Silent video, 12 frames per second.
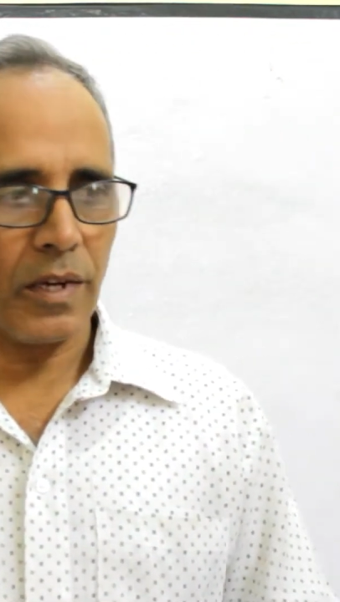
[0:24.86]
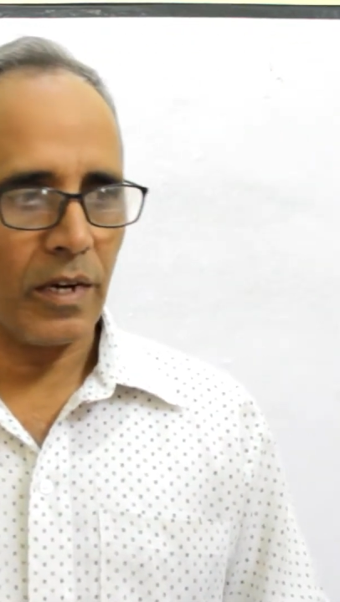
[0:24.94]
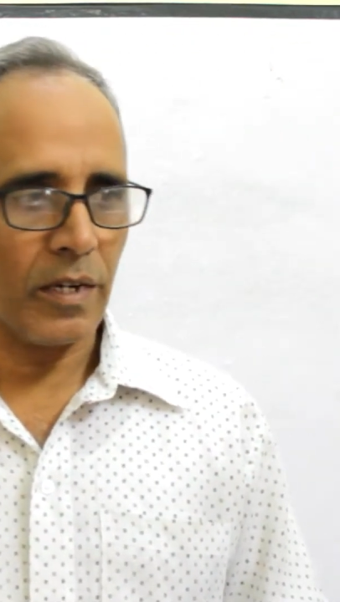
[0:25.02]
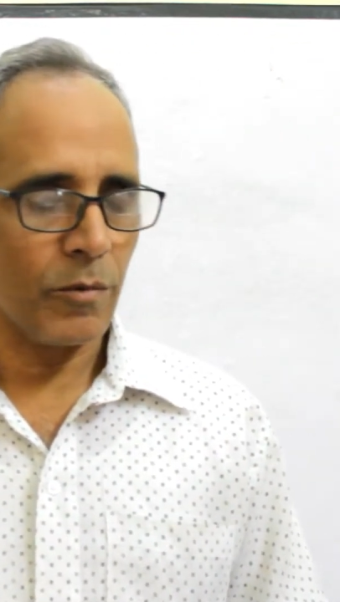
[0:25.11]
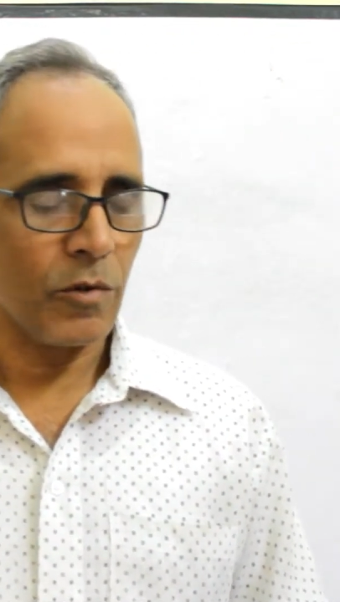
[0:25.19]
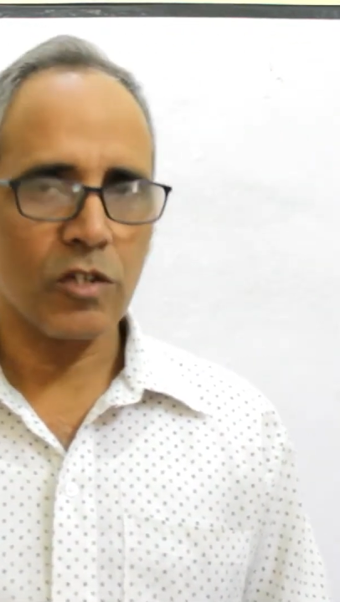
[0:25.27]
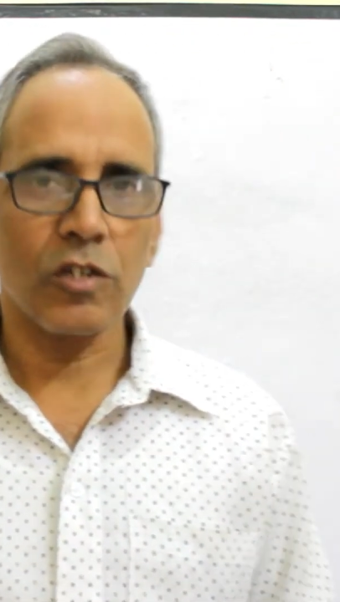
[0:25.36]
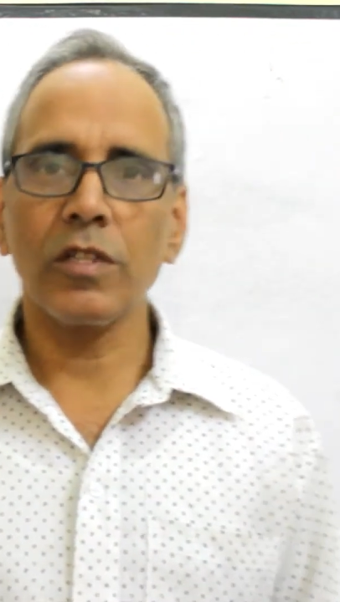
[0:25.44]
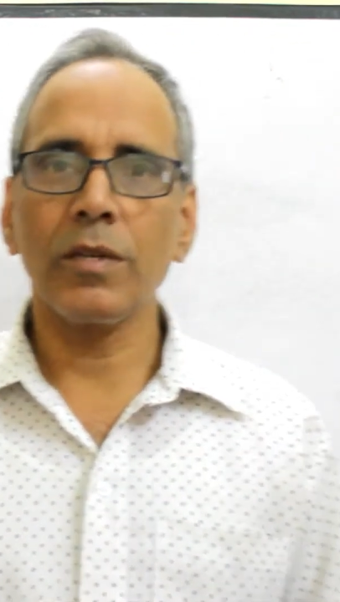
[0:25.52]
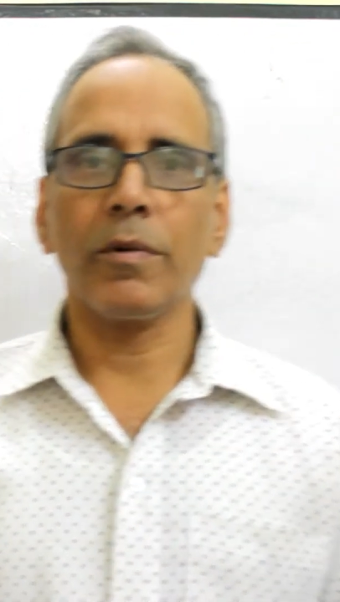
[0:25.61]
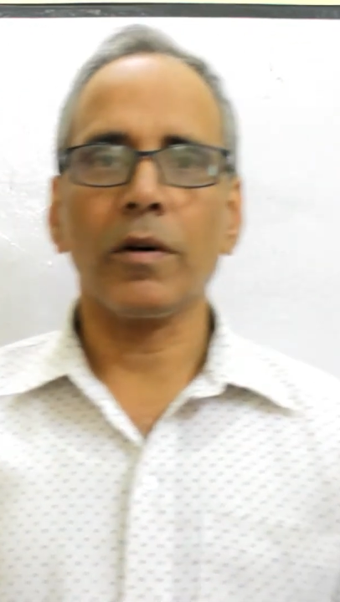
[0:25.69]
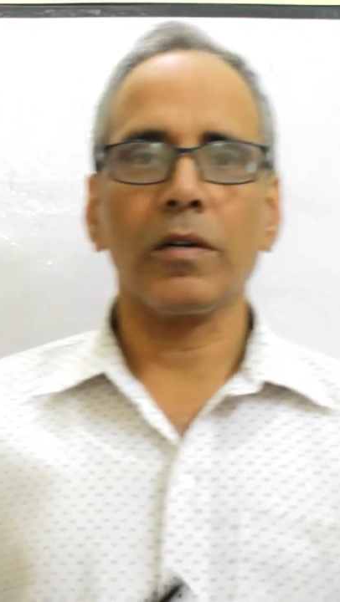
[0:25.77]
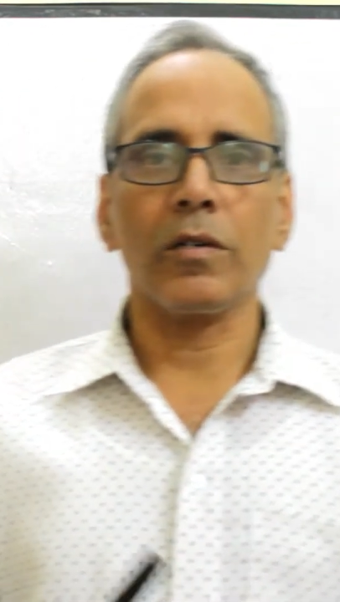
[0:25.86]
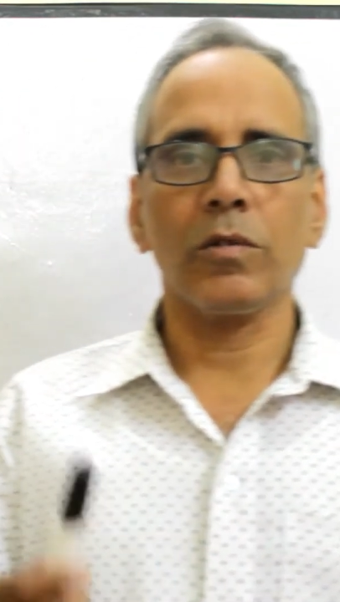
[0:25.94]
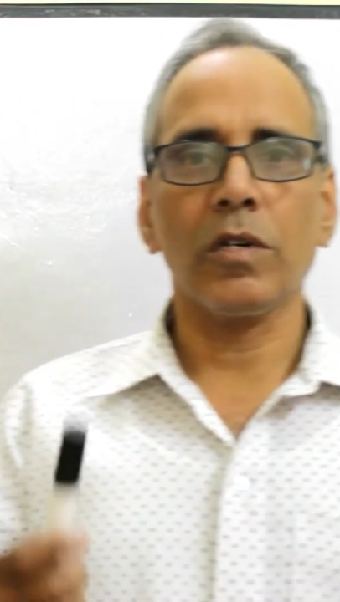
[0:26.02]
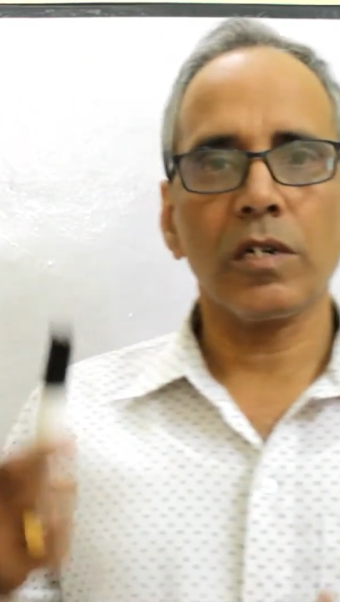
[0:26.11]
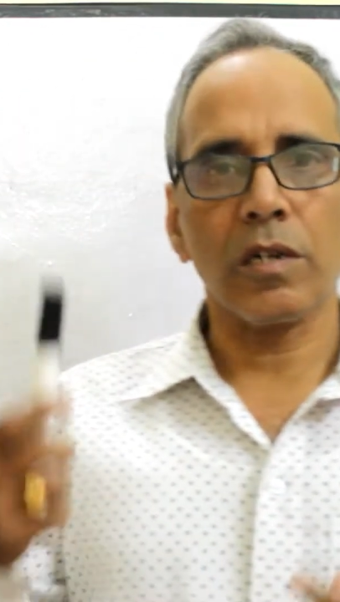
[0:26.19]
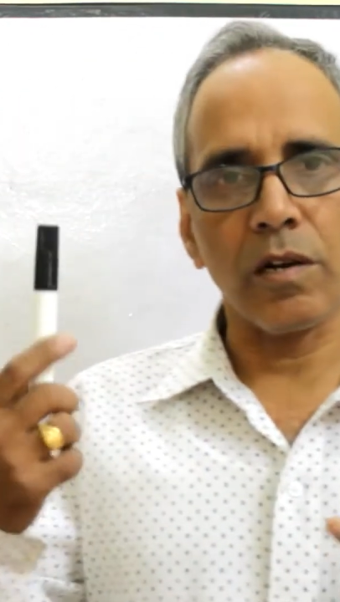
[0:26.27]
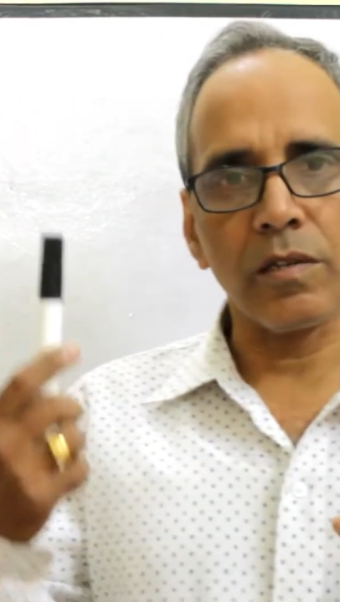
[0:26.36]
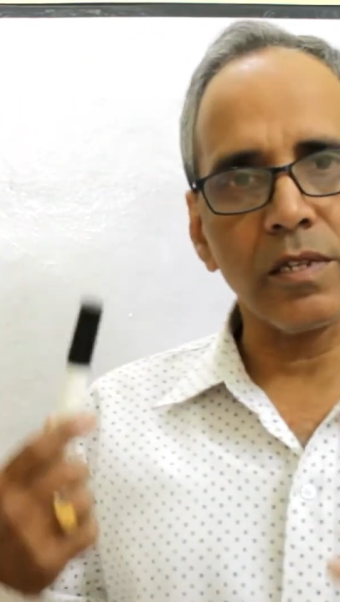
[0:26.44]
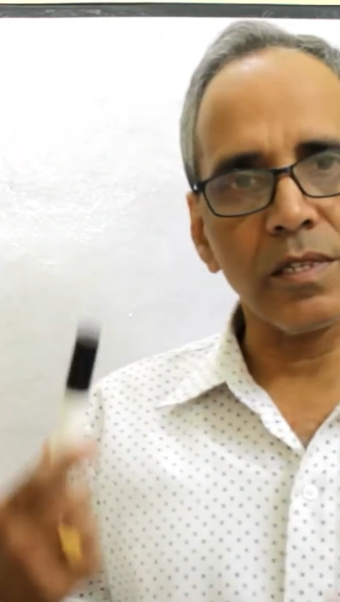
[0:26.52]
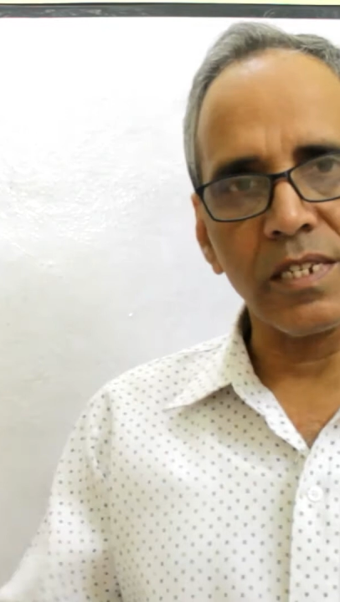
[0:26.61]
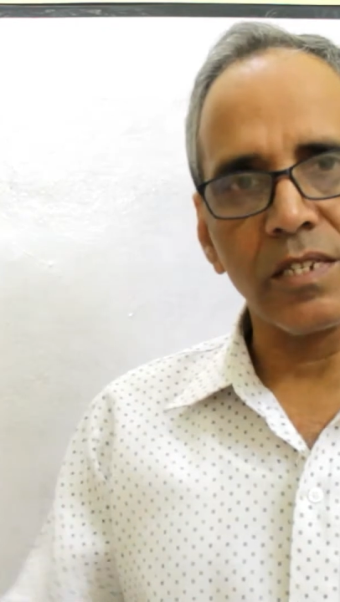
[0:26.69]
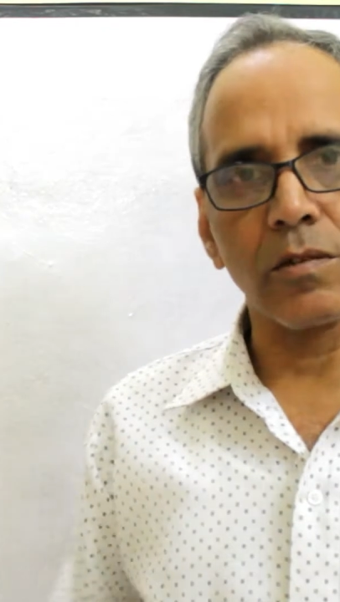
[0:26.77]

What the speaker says: and most of them do not answer these